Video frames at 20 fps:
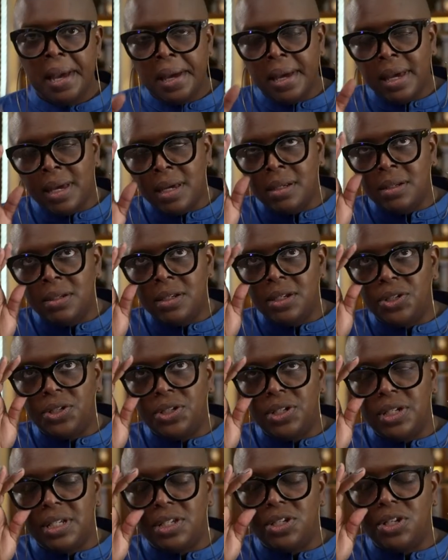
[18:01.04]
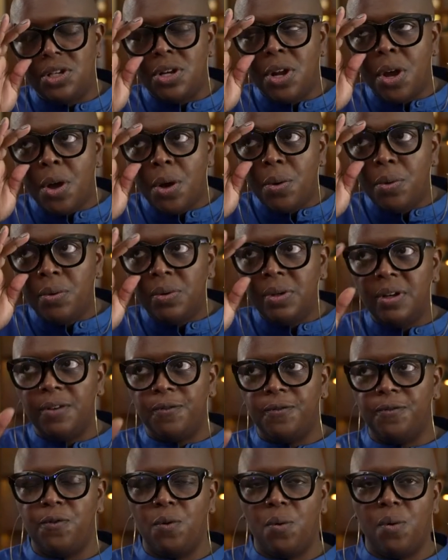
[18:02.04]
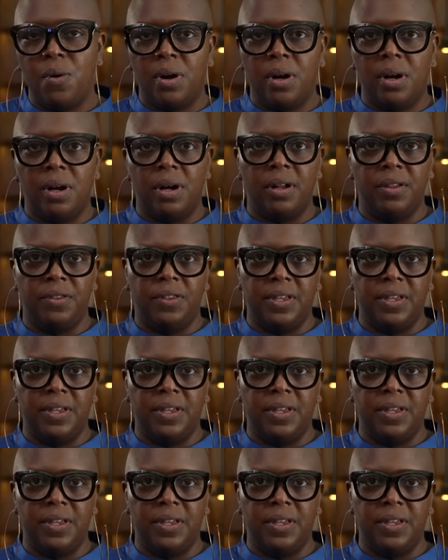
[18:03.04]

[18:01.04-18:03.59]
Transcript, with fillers: And she's known for